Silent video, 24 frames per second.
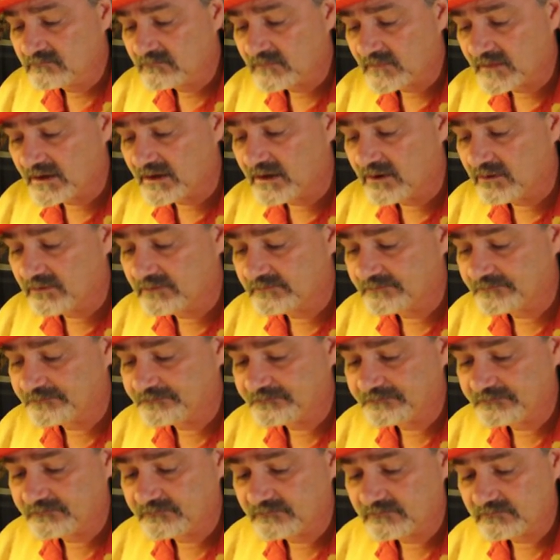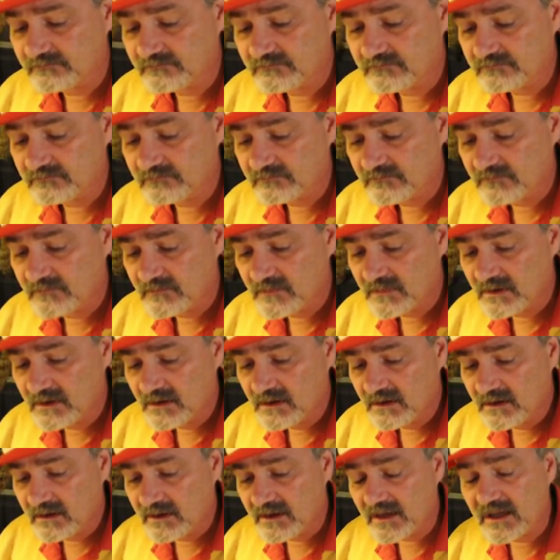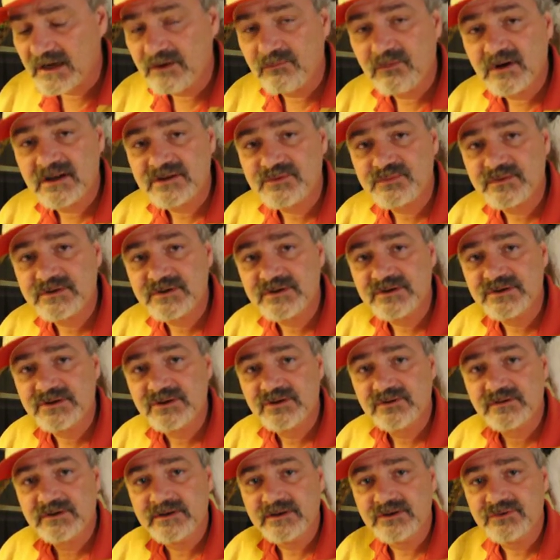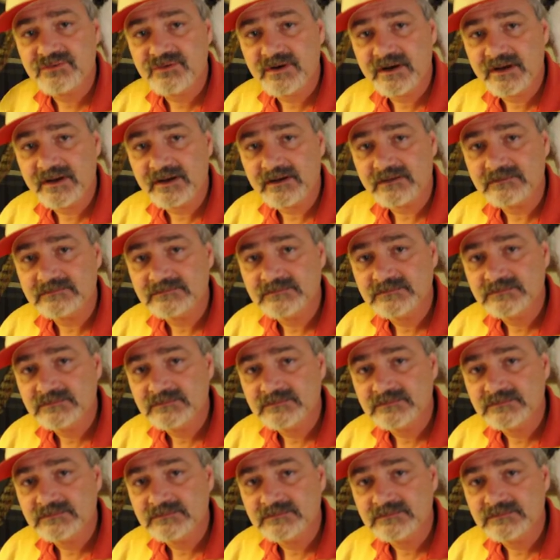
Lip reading: You know, you got to watch what you do when you're drinking.